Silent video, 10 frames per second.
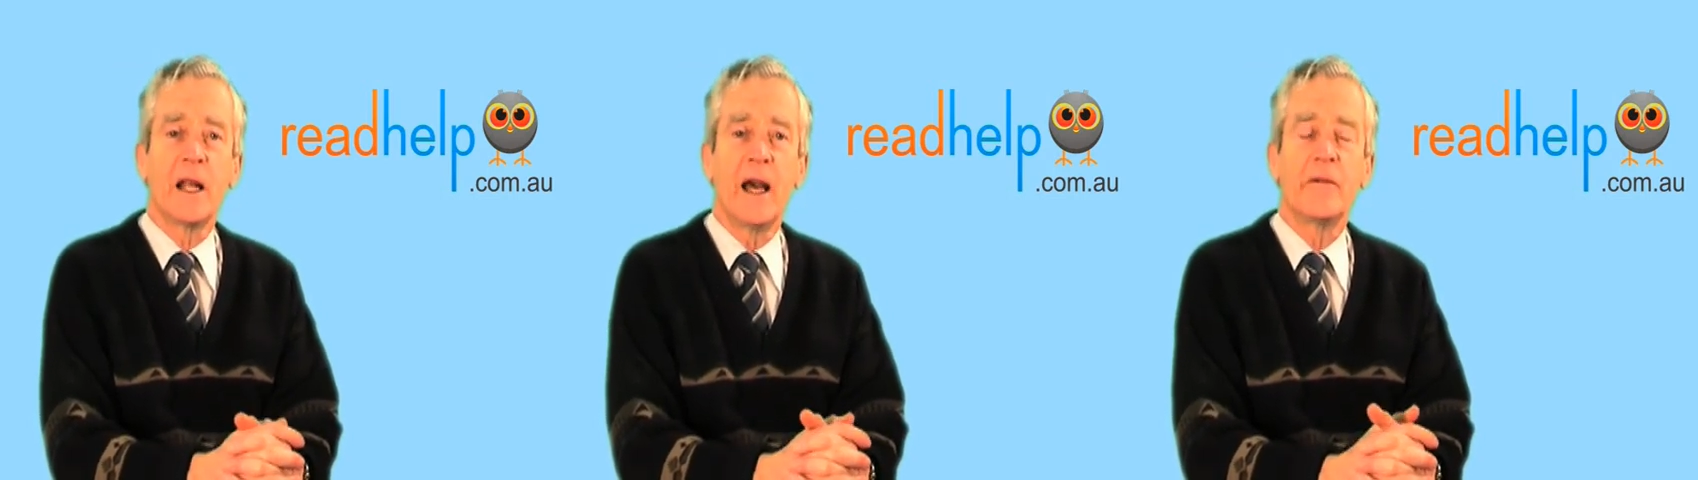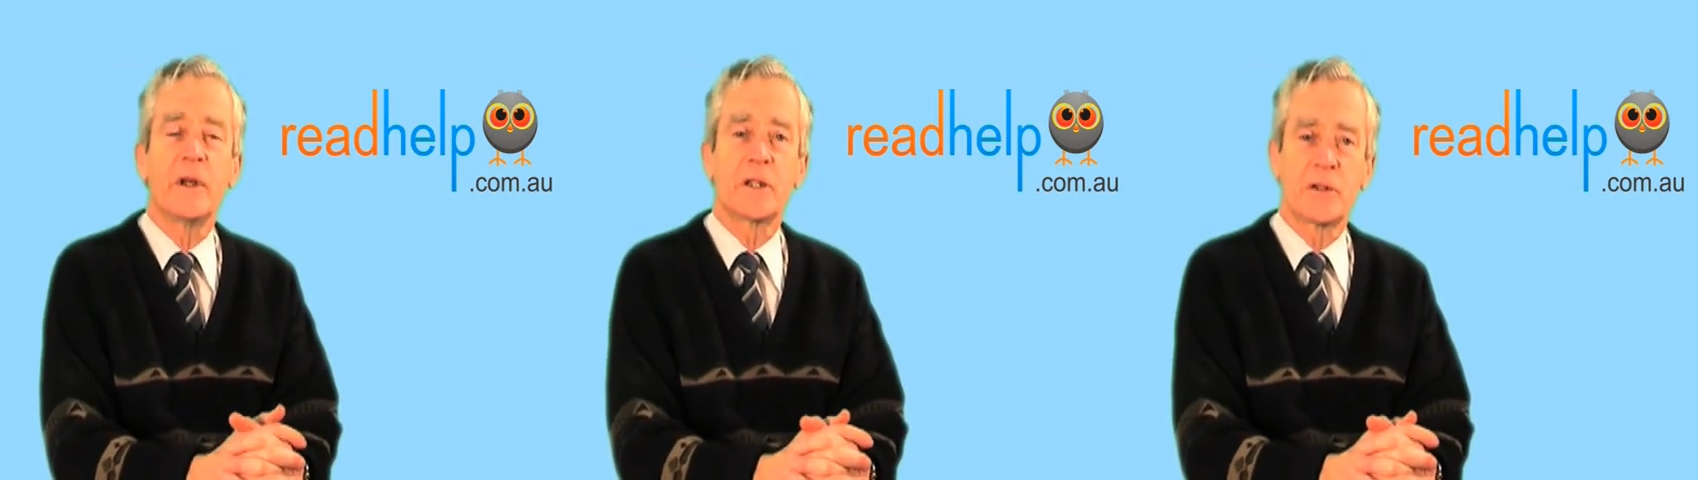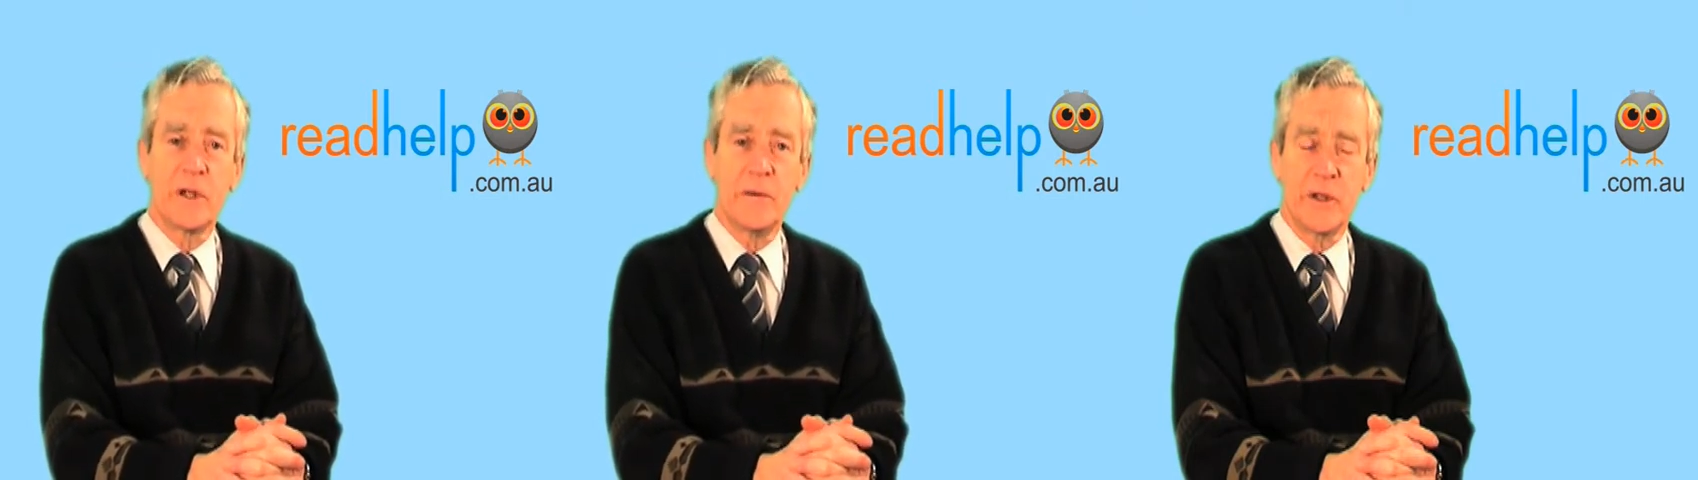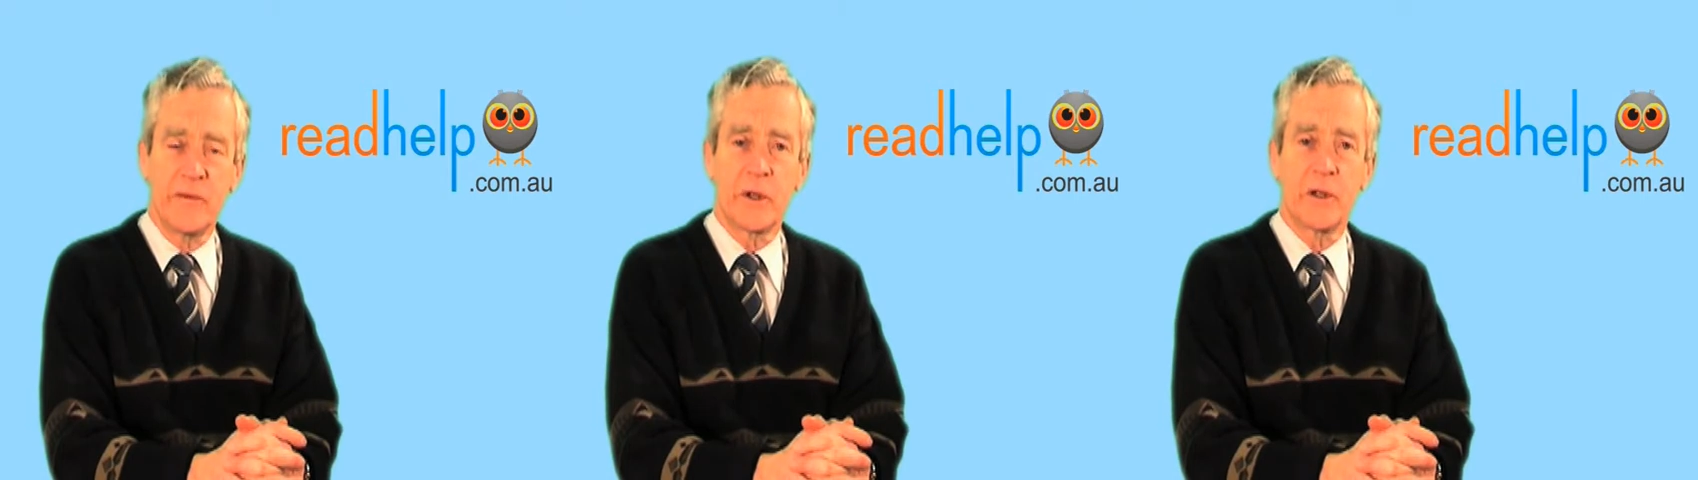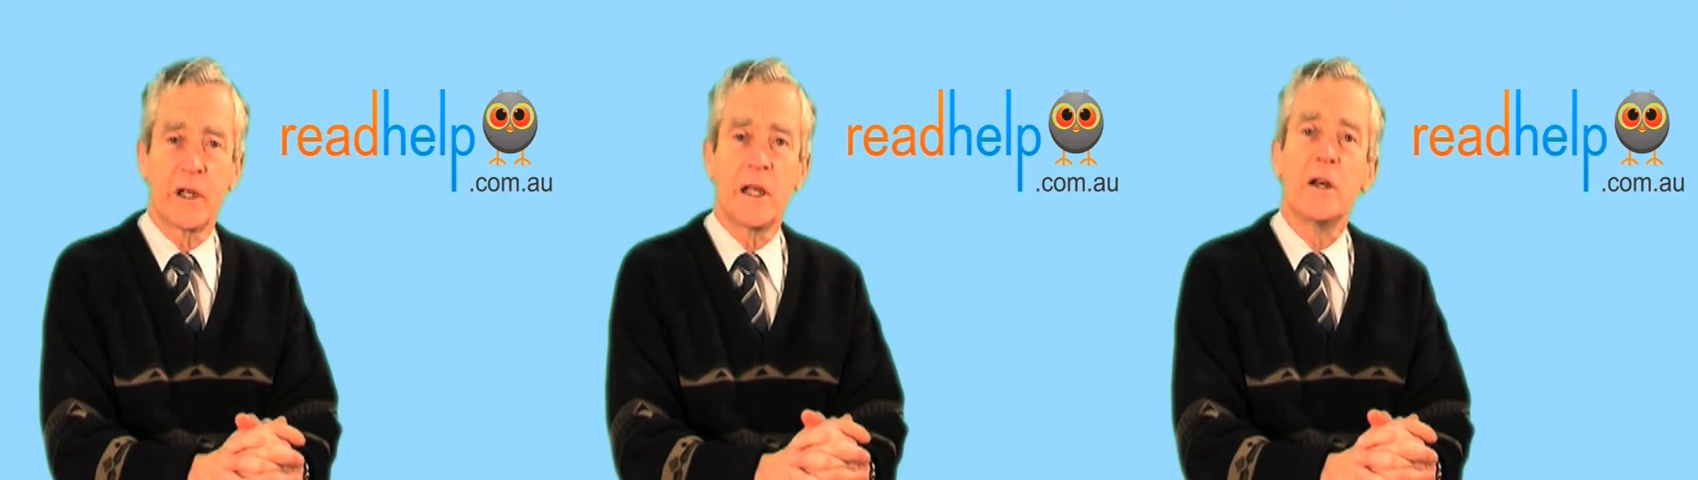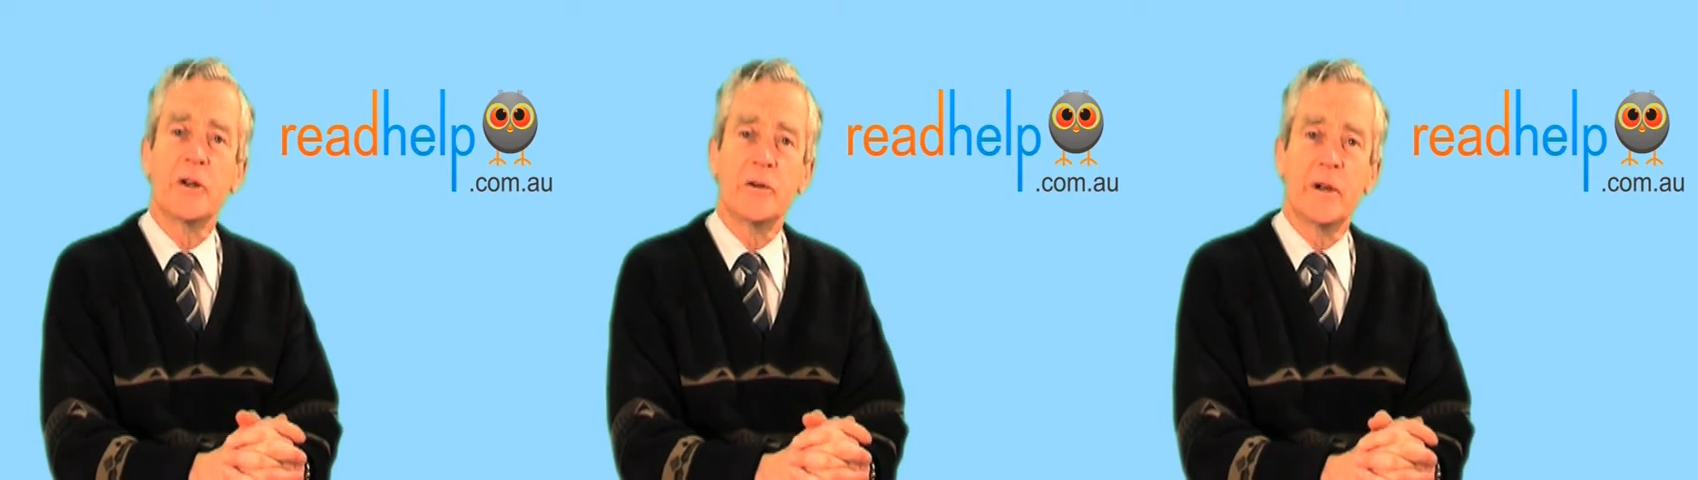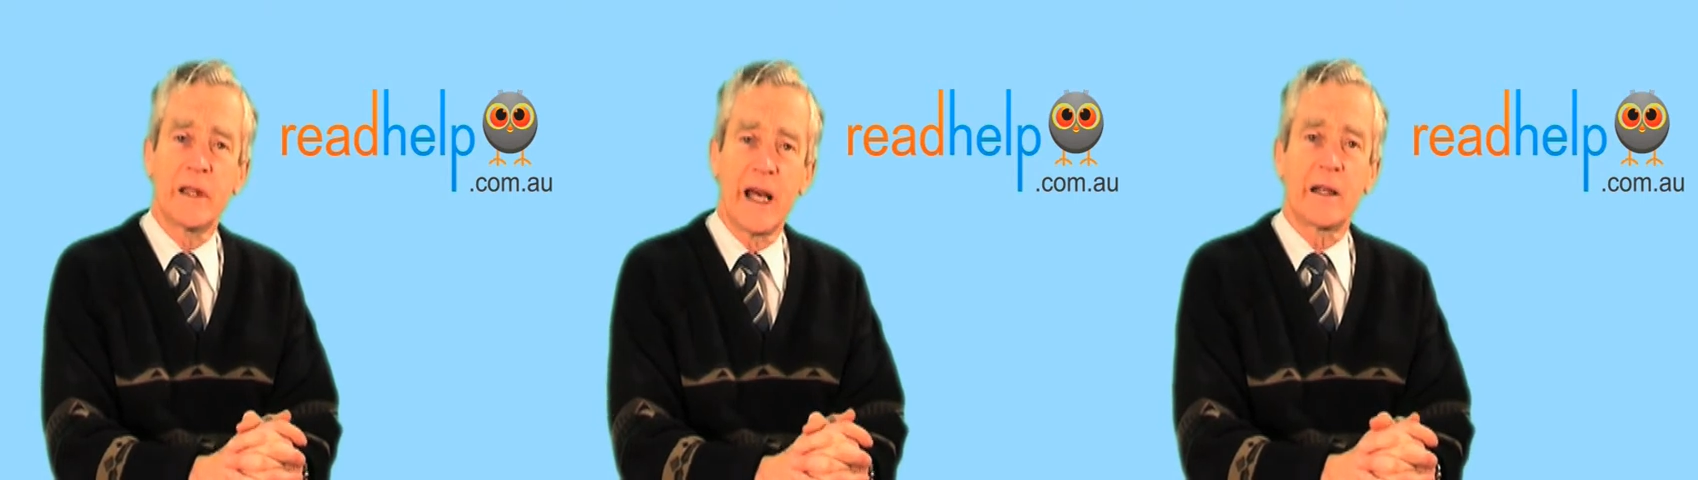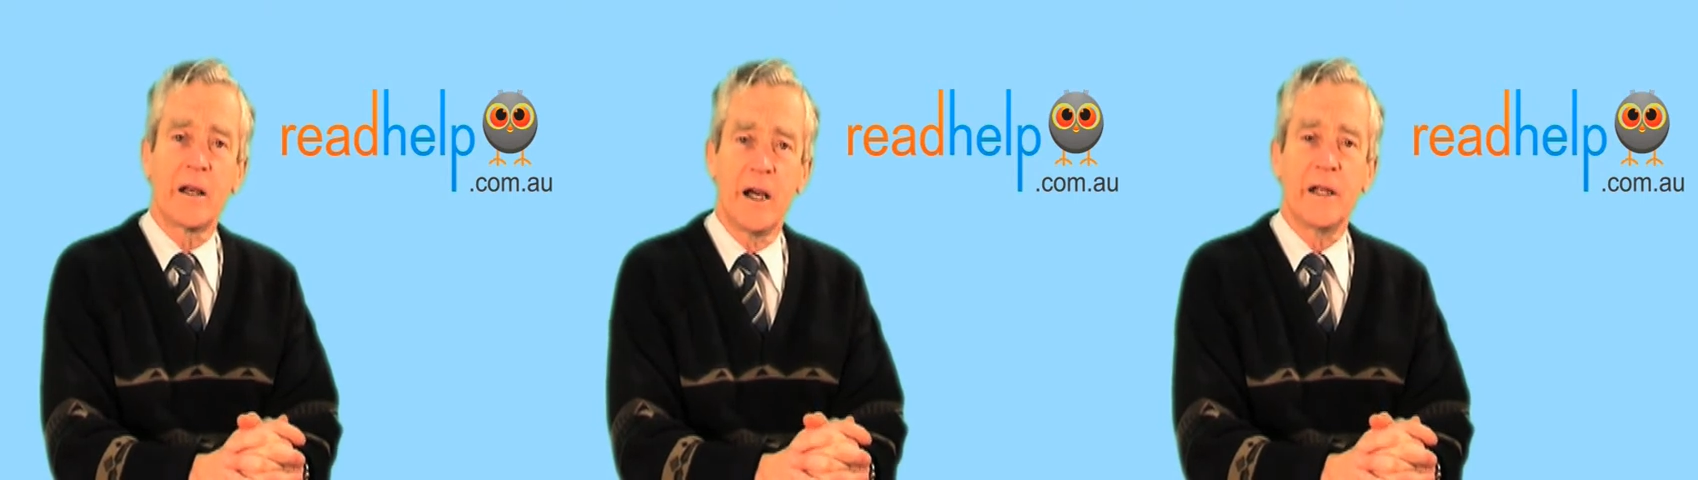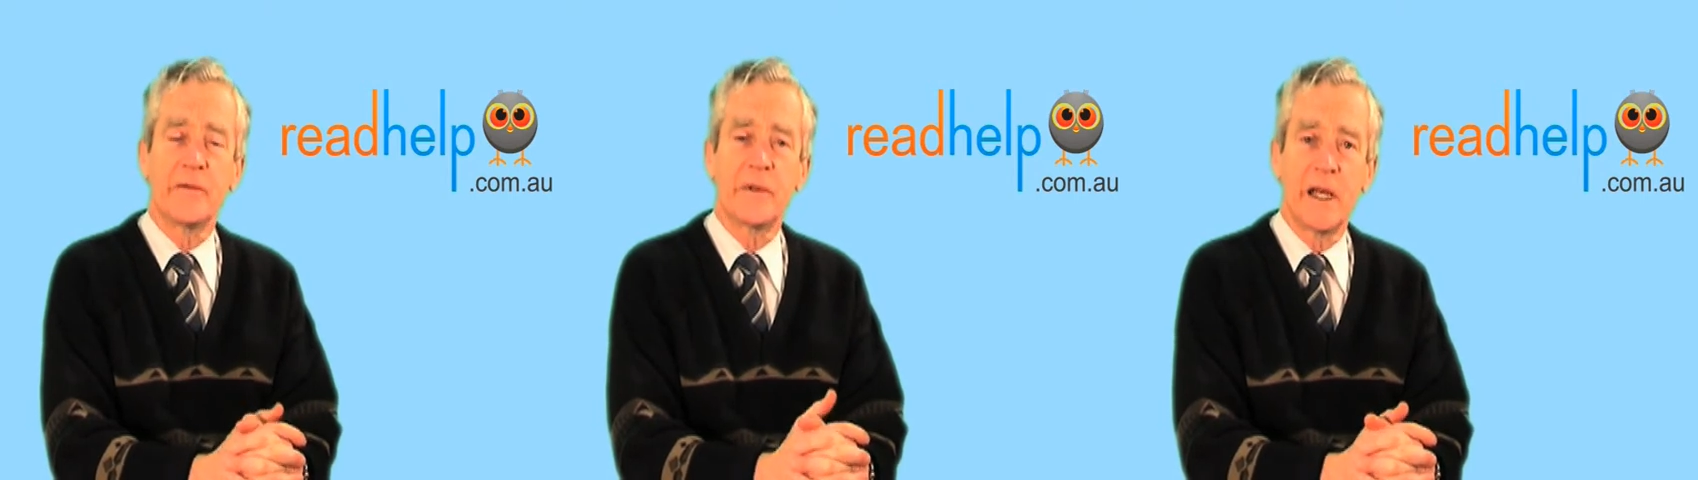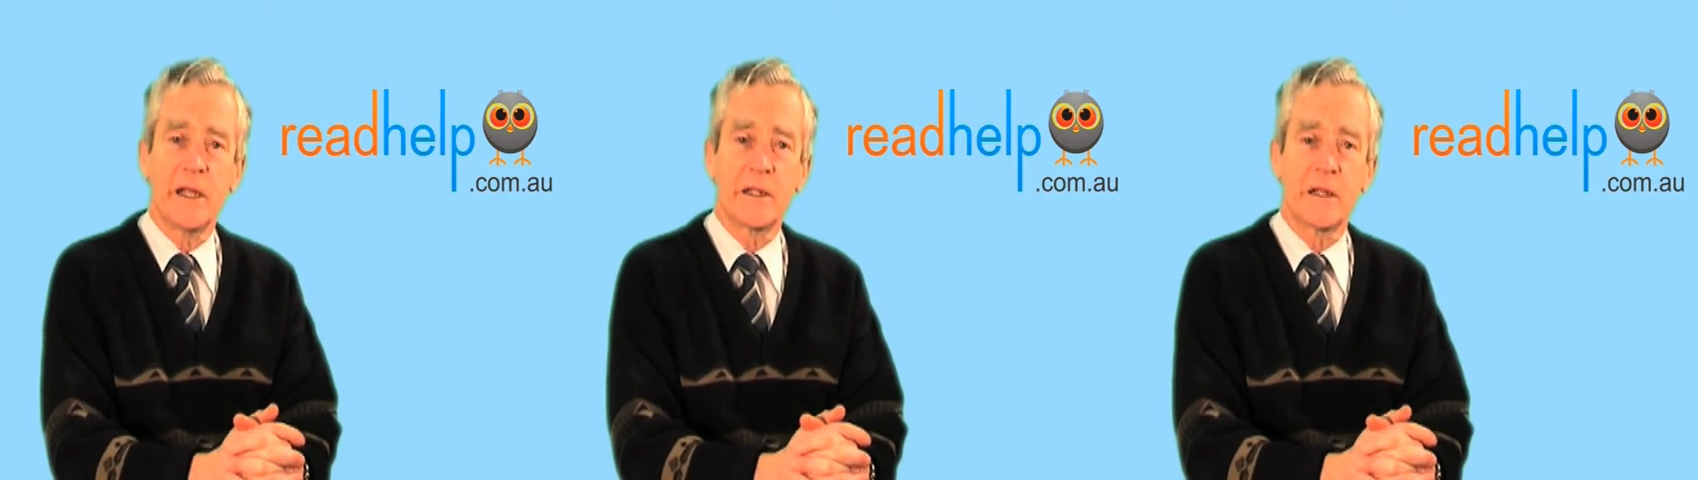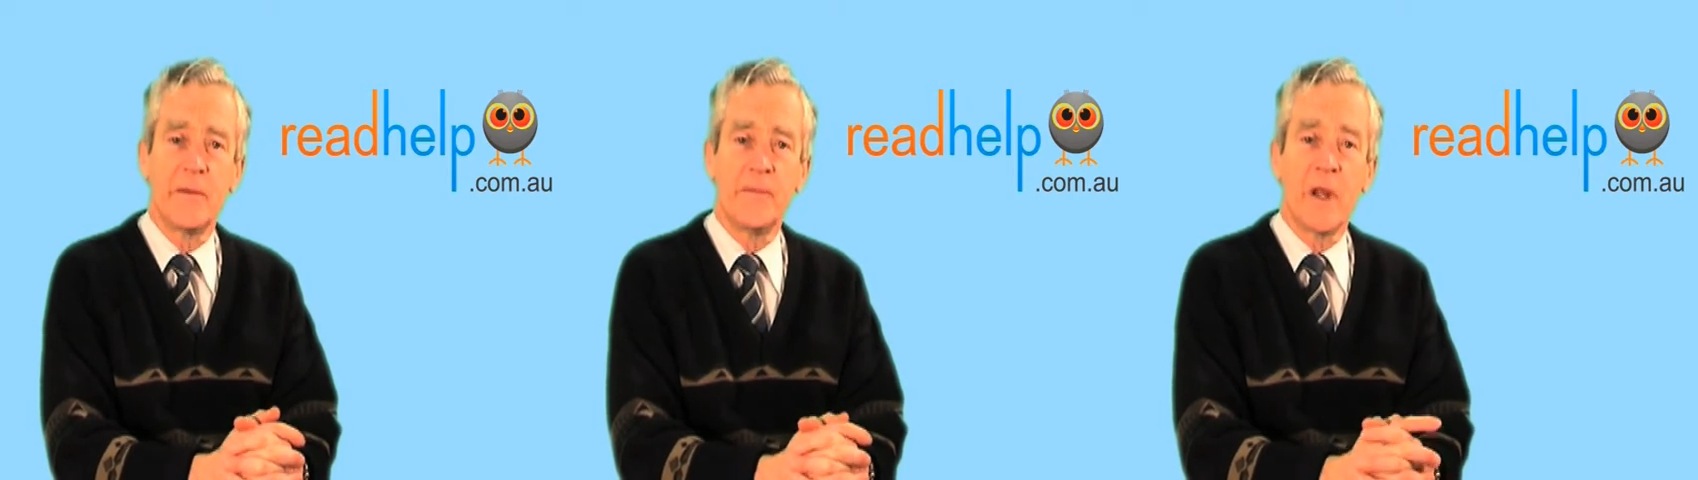have extreme difficulty doing that kind of test.